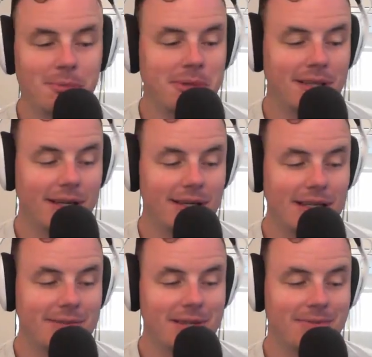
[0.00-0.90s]
midnight,
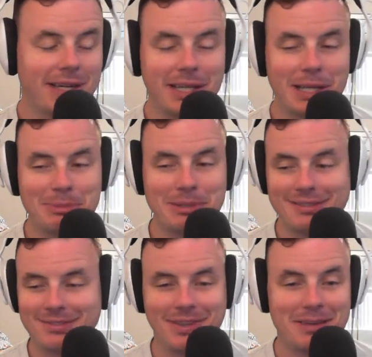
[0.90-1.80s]
even if I get up at
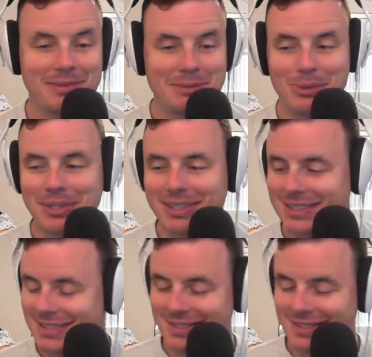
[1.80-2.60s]
5 in the morning.